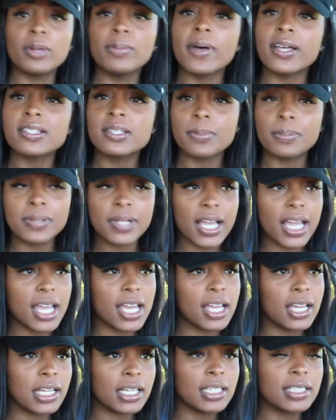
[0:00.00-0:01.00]
We about to
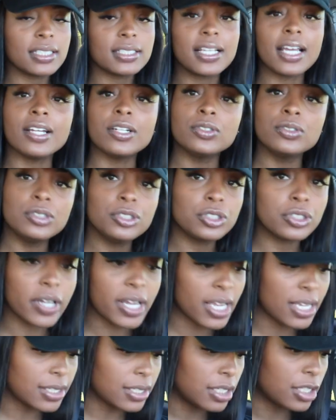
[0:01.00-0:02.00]
play that new
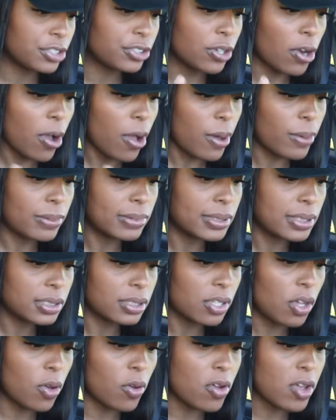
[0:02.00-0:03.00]
Drake that
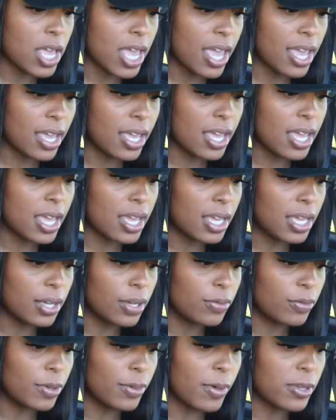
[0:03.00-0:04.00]
drops, okay?
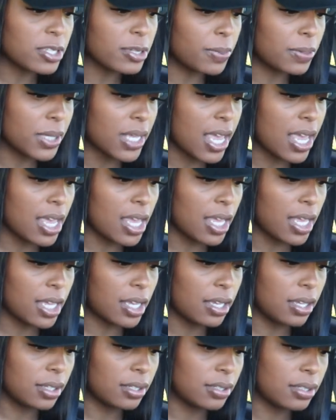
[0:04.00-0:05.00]
We about to
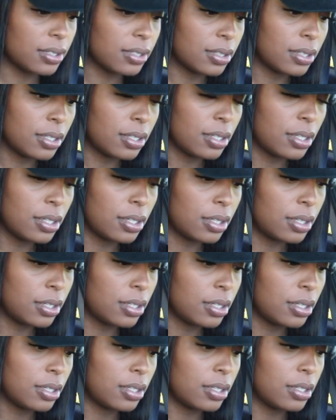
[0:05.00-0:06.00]
play.
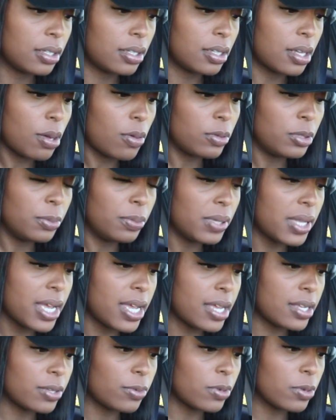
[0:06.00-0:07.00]
I wanna
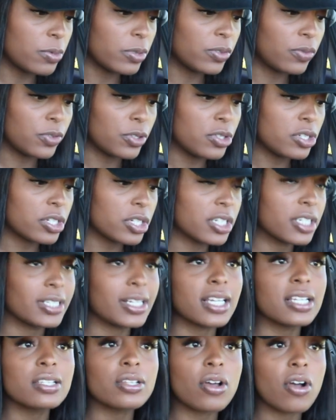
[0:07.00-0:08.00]
play the one with Future.
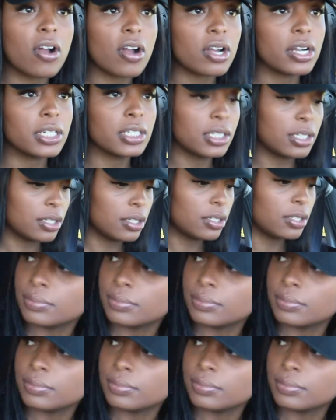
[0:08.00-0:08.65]
That's hard.